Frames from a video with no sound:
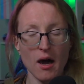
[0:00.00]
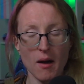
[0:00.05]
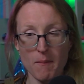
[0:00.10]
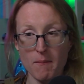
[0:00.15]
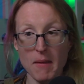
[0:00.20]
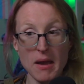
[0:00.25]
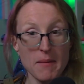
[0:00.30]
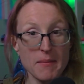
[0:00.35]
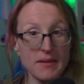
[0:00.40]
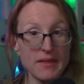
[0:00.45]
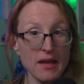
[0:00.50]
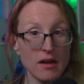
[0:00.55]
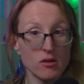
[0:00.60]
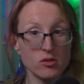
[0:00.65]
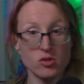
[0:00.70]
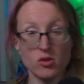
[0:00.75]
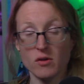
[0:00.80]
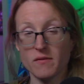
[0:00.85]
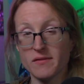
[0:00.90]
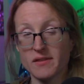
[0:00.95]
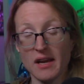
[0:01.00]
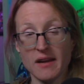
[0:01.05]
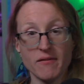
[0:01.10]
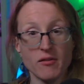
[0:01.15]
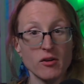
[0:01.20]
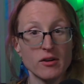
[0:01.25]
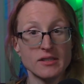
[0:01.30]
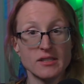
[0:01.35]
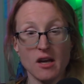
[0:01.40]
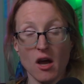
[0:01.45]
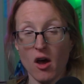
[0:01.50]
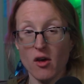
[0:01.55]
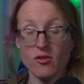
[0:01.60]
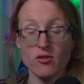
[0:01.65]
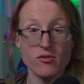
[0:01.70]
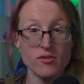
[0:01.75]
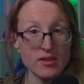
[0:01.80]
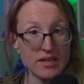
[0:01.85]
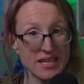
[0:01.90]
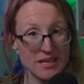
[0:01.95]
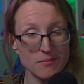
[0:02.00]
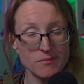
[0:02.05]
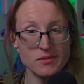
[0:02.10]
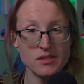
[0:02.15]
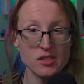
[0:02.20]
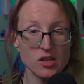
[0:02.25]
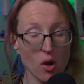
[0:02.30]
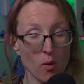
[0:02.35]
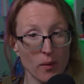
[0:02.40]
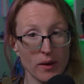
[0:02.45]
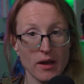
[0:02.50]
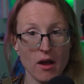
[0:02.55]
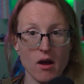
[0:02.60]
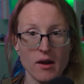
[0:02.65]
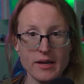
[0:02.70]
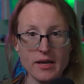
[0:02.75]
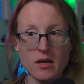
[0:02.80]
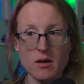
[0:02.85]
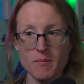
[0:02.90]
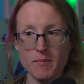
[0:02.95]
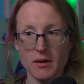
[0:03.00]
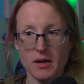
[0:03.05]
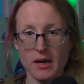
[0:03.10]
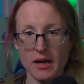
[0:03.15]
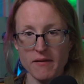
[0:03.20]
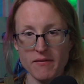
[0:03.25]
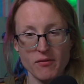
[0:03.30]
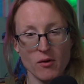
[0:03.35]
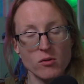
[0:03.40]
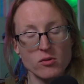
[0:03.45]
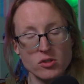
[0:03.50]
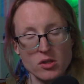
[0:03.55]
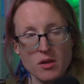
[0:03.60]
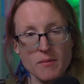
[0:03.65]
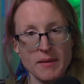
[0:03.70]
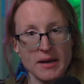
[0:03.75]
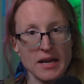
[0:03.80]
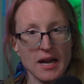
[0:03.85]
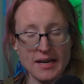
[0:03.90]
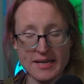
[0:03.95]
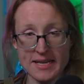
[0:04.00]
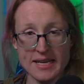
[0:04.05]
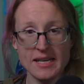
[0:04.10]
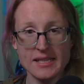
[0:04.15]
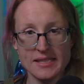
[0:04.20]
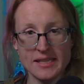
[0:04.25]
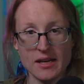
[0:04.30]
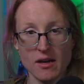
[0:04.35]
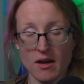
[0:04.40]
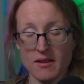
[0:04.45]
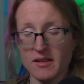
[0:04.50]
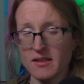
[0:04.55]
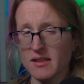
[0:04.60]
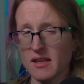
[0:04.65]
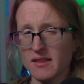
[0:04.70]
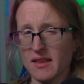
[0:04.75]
Maybe that'll sort of divert into other themes going on here, but if those are the main ideas here, I think